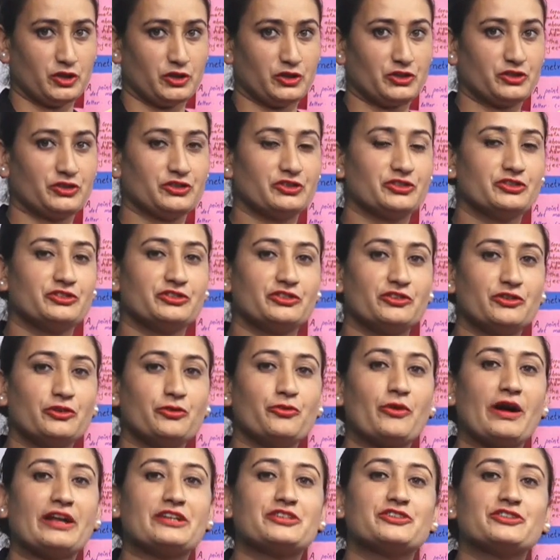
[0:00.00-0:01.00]
Do you know
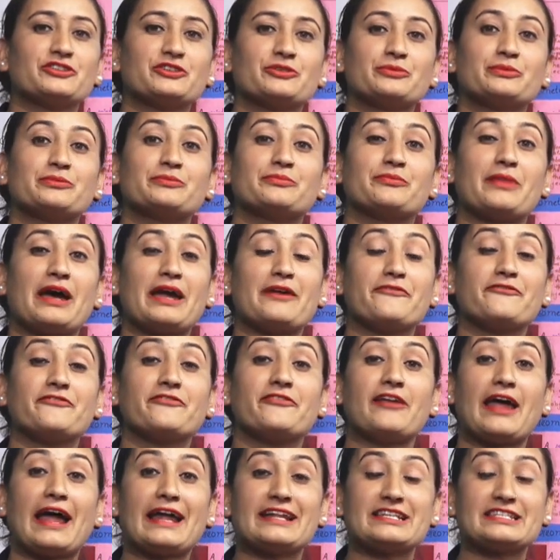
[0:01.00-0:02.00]
what do you mean by
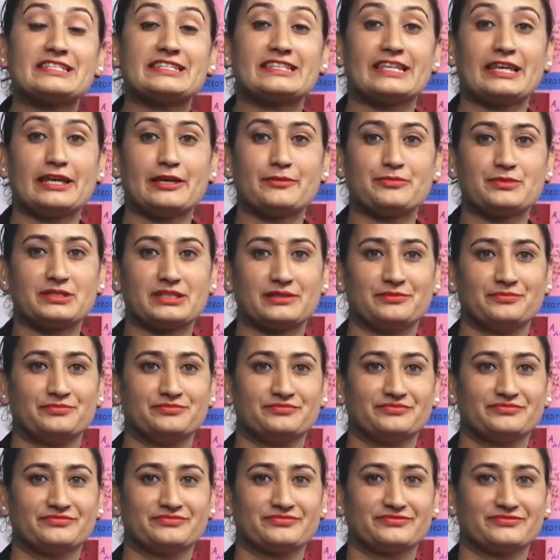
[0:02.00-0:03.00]
flat shapes?
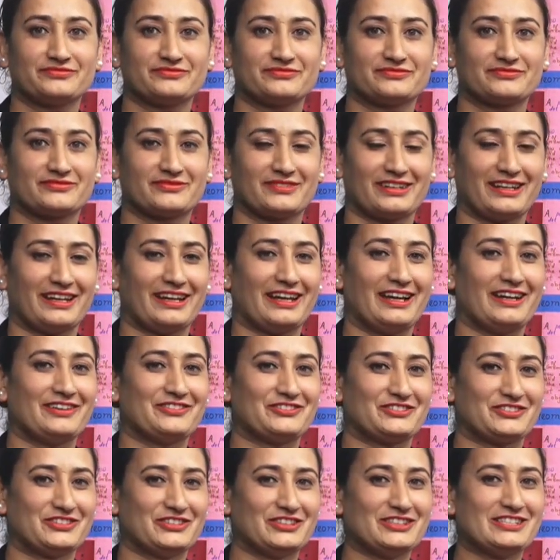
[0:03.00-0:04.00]

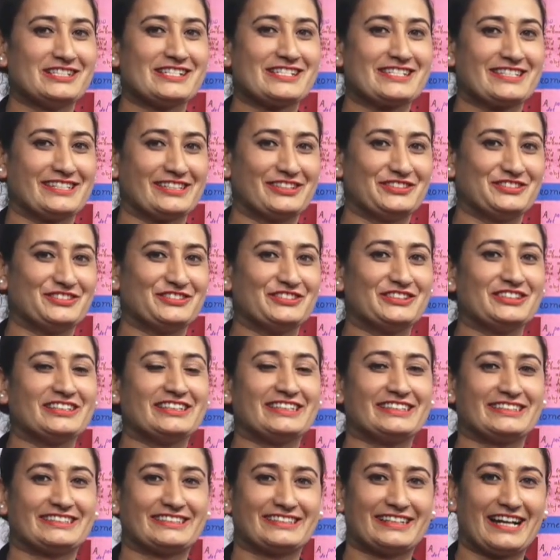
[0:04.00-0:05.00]
Of course you know
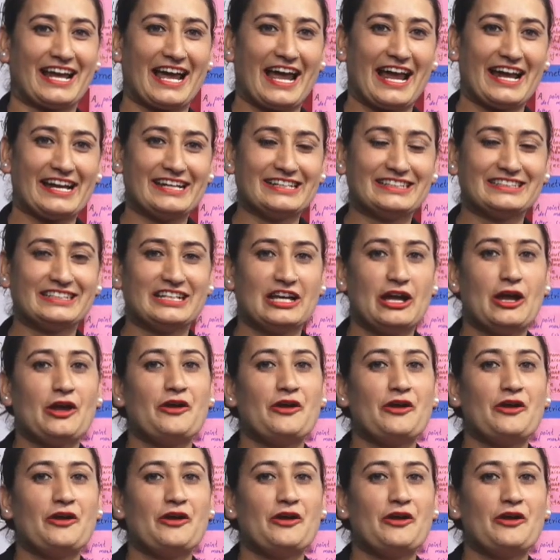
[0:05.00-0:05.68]
it, right?